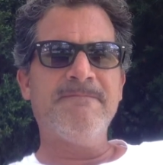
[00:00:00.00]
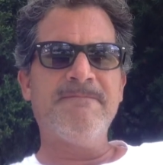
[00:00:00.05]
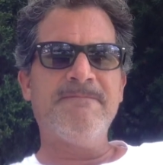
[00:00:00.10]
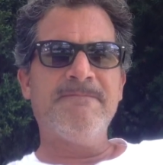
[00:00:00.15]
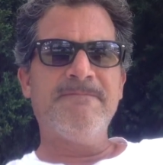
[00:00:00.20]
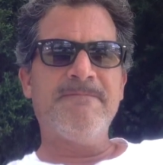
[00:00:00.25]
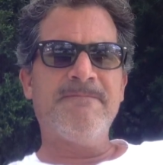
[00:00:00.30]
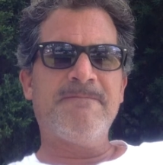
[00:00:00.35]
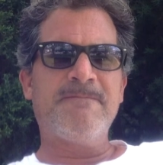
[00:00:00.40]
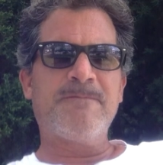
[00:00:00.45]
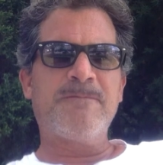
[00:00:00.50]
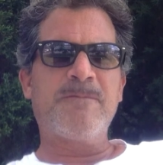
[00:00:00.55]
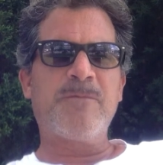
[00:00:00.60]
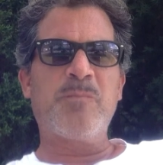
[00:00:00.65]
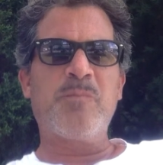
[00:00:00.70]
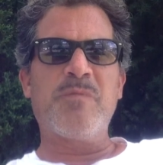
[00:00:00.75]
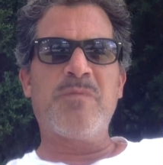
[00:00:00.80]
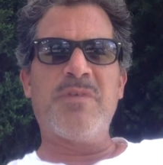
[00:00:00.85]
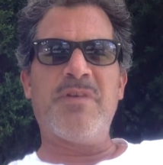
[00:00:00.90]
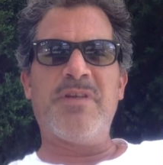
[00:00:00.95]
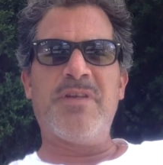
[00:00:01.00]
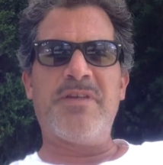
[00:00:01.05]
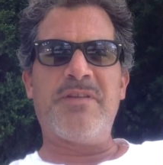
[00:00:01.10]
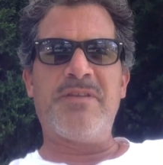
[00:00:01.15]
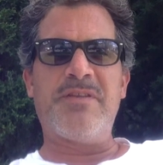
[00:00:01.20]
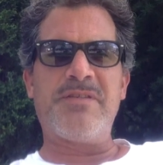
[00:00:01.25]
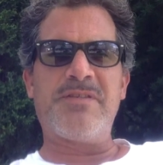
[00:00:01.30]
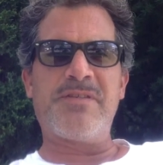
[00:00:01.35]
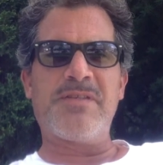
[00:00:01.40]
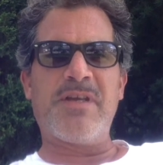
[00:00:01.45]

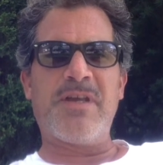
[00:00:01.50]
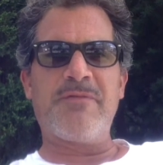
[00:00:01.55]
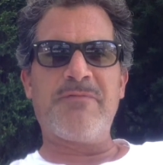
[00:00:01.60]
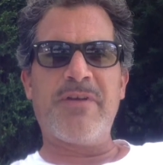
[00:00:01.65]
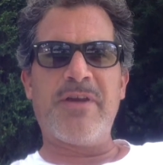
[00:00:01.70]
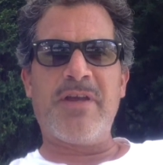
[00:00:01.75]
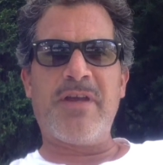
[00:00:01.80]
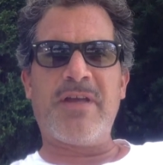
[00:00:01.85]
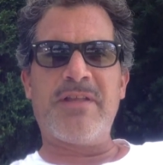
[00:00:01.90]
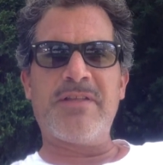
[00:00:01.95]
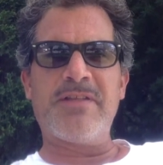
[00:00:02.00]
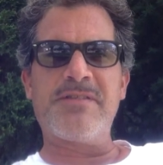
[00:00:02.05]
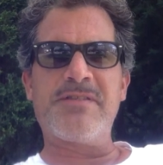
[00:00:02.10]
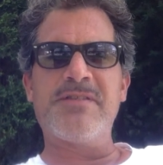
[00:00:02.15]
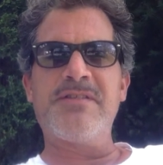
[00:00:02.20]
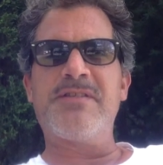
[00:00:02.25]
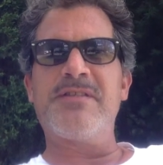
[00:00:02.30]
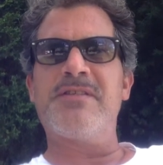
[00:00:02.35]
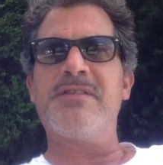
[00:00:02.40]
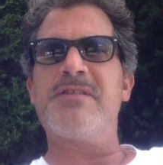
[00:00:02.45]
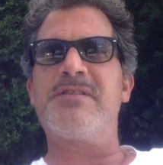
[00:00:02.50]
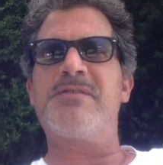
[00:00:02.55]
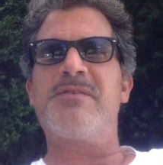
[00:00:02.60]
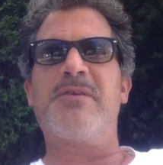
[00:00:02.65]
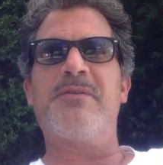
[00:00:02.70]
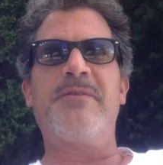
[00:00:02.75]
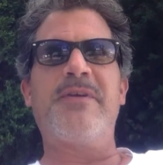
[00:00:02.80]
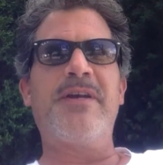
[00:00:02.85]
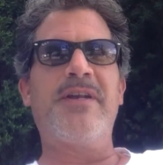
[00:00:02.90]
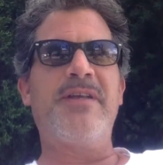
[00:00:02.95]
I listened to this
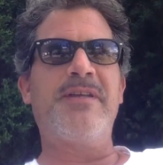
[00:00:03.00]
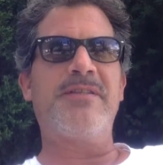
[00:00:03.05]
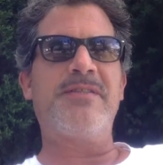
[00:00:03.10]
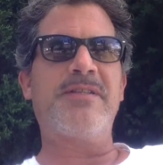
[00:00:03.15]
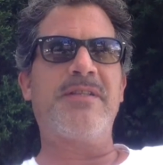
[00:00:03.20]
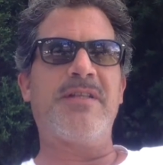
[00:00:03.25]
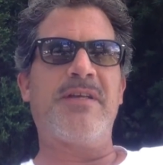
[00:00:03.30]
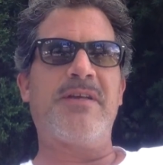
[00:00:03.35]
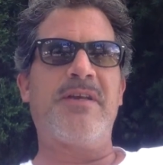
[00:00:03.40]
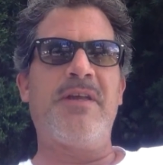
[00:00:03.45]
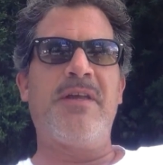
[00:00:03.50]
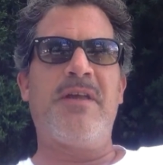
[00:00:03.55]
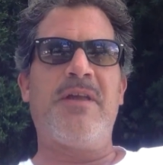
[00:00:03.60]
already. It's like